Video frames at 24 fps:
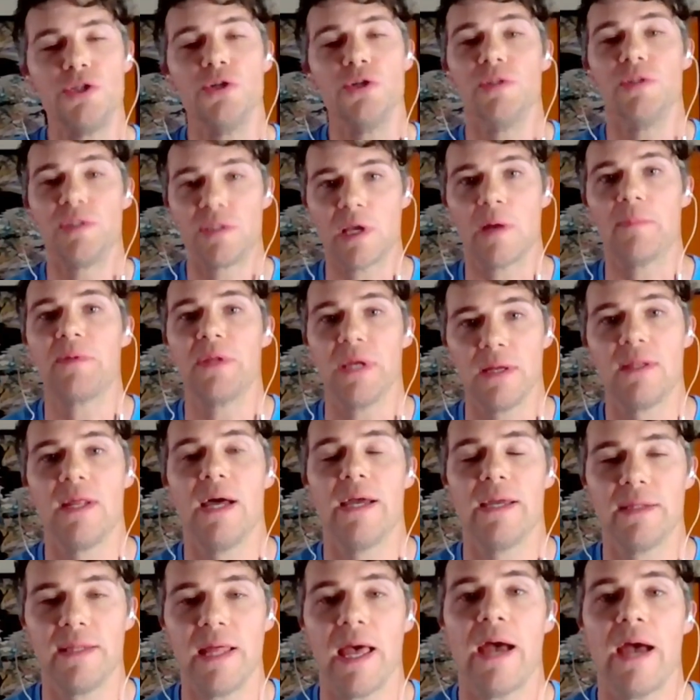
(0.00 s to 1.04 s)
do something
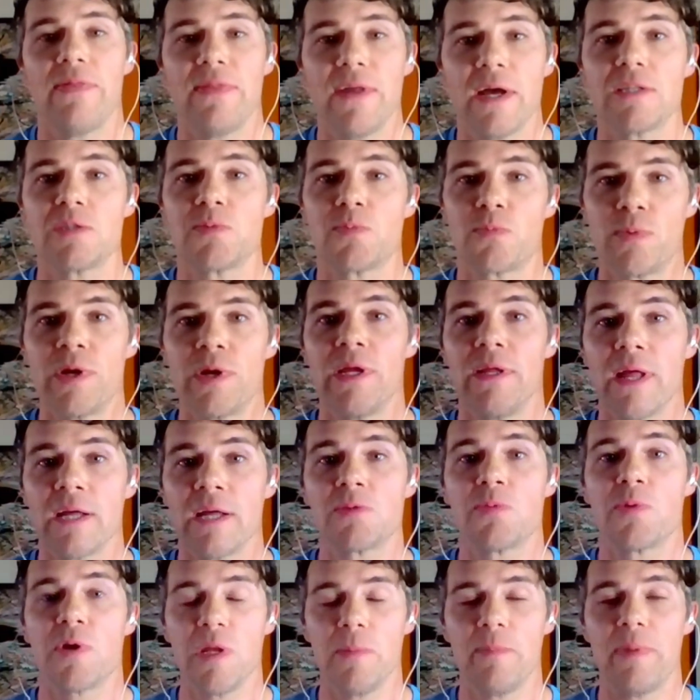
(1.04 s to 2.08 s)
like that. That's pretty.
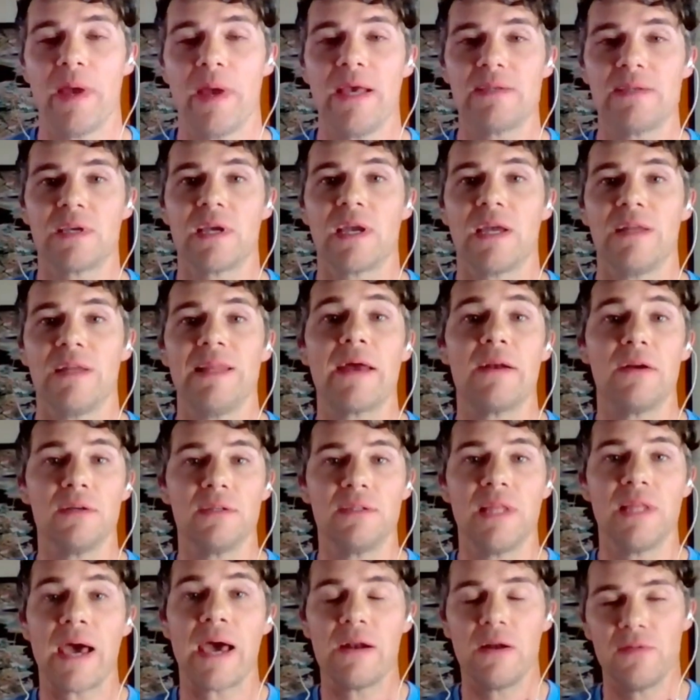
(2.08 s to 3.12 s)
That's pretty basic, and that'll
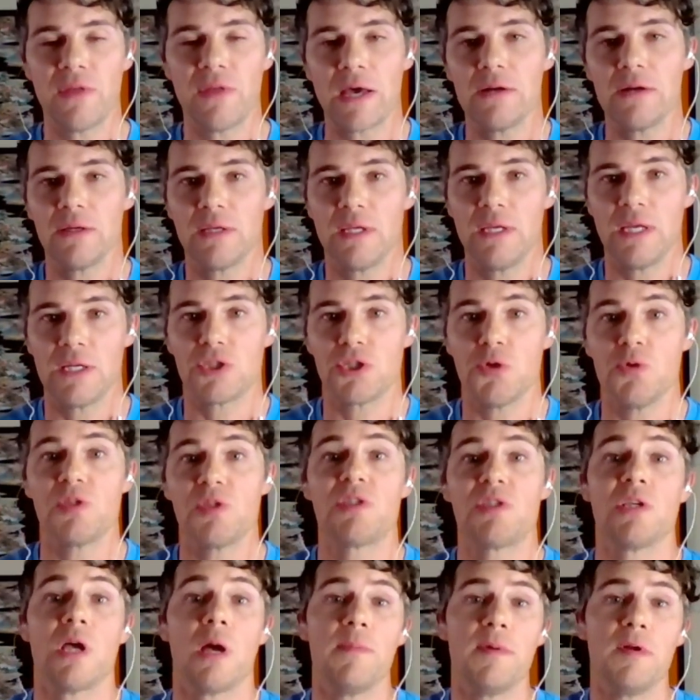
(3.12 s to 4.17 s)
that'll that'll get you
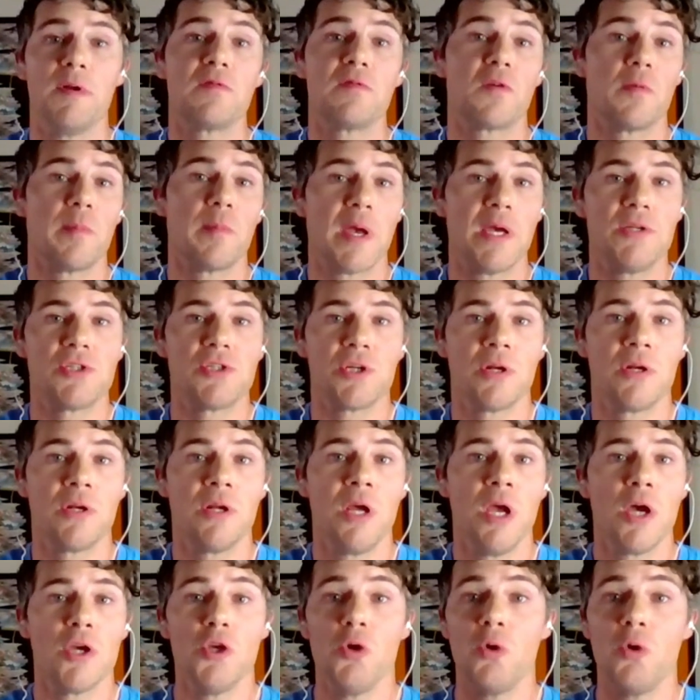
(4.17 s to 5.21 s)
some information.
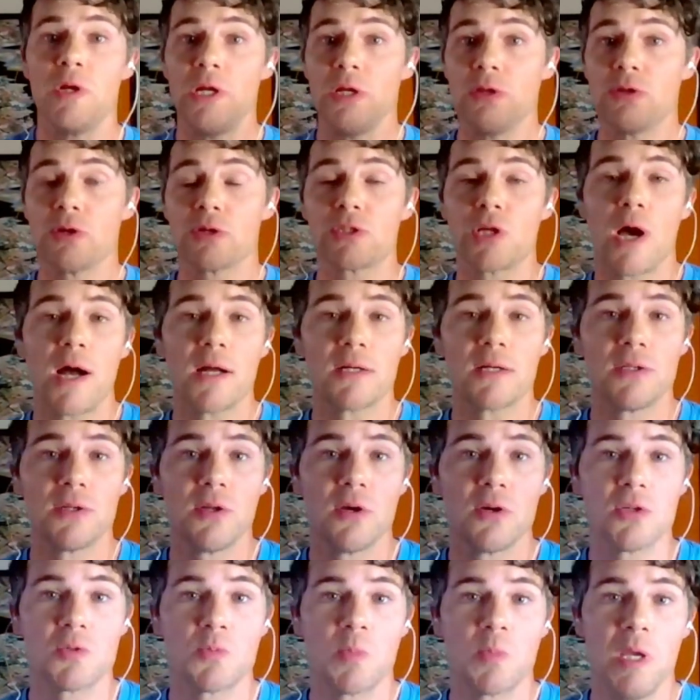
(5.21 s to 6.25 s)
You can either talk to
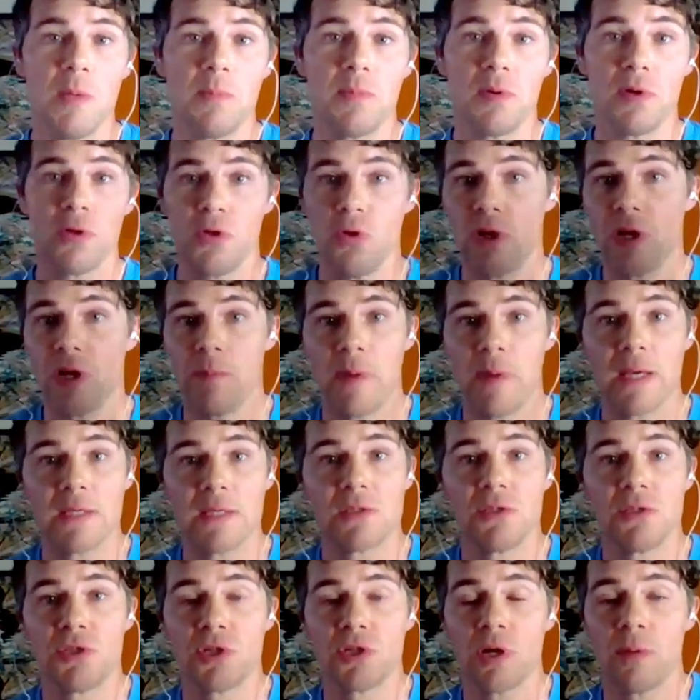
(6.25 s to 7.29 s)
those people, you can
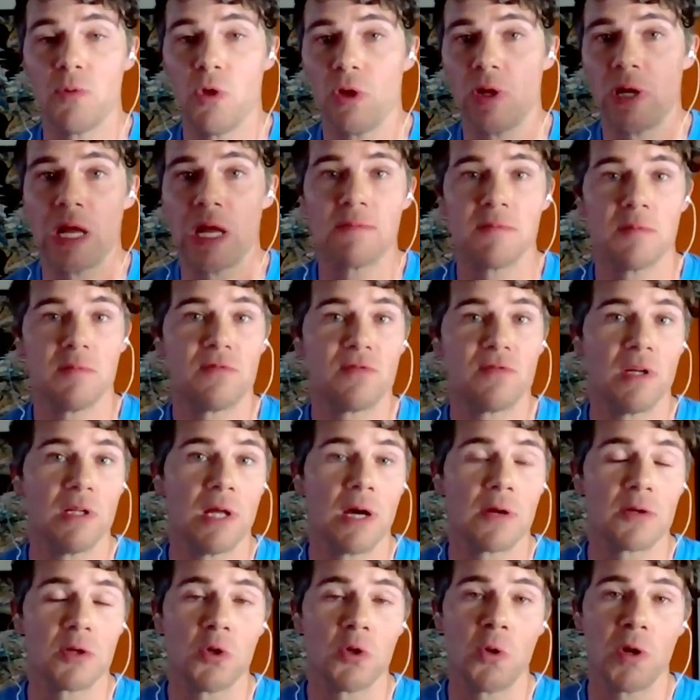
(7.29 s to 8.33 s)
message them, you can have them fill
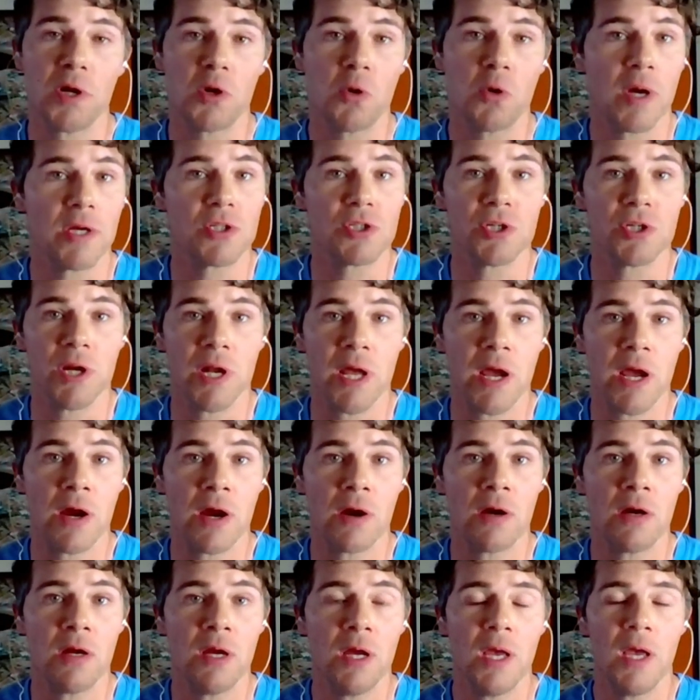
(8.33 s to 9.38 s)
out a quick
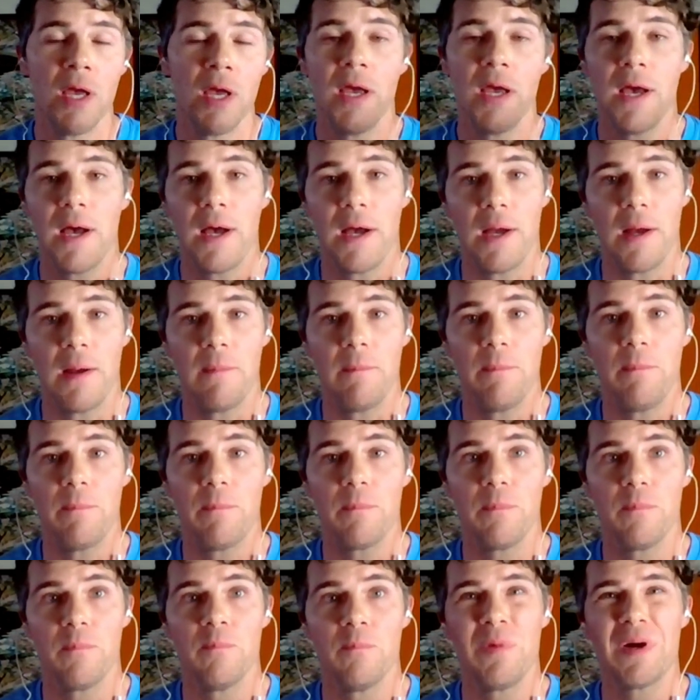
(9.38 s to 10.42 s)
questionnaire. Um,
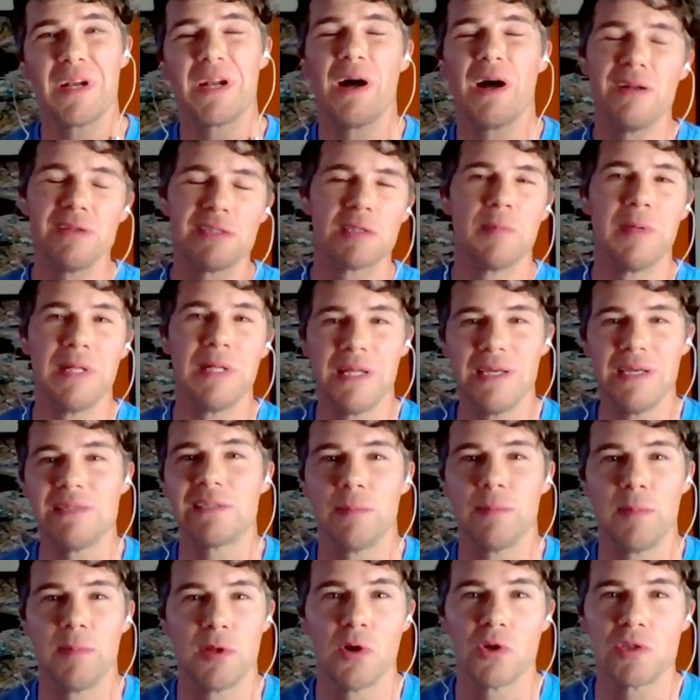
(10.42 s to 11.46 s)
but ultimately
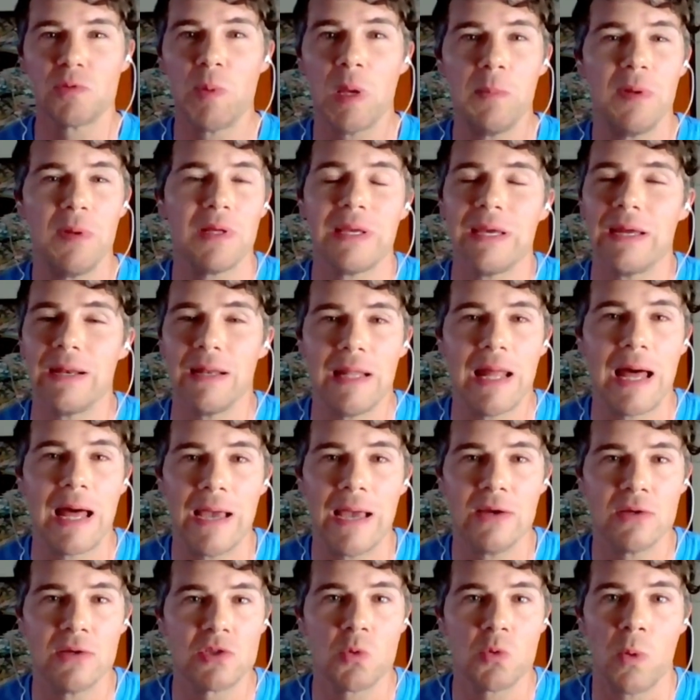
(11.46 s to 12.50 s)
some of those people can
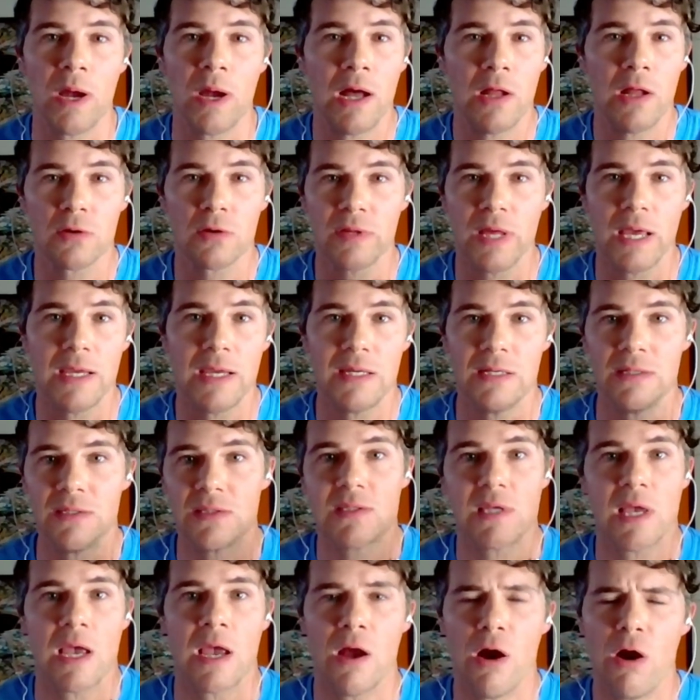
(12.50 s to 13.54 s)
lie as well or they can
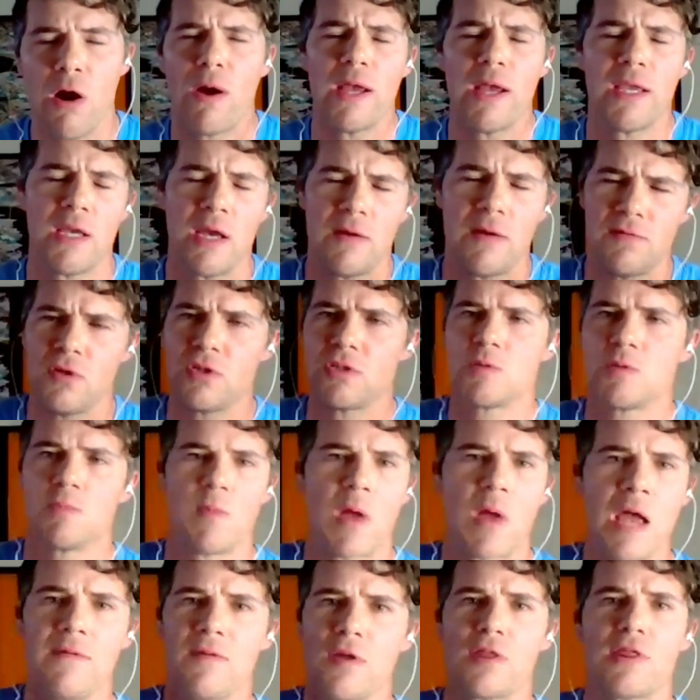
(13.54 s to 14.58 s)
say oh i kept this
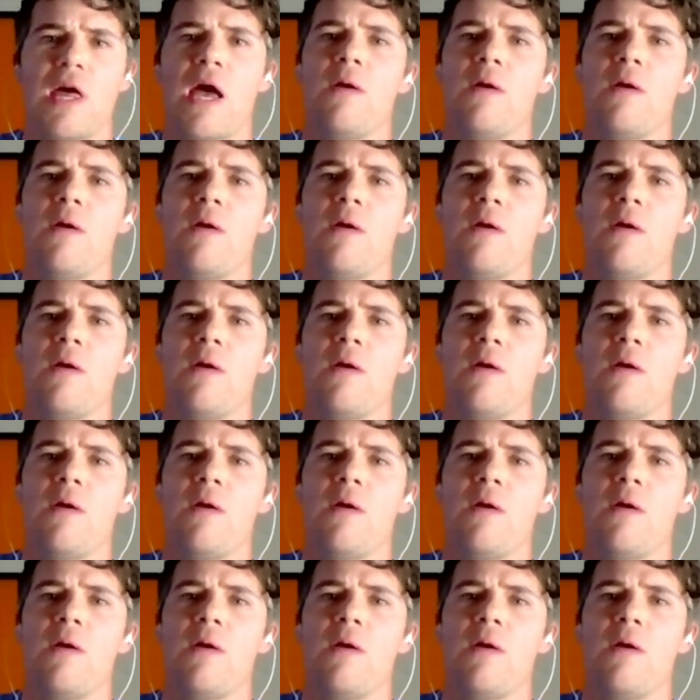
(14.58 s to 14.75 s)
i have a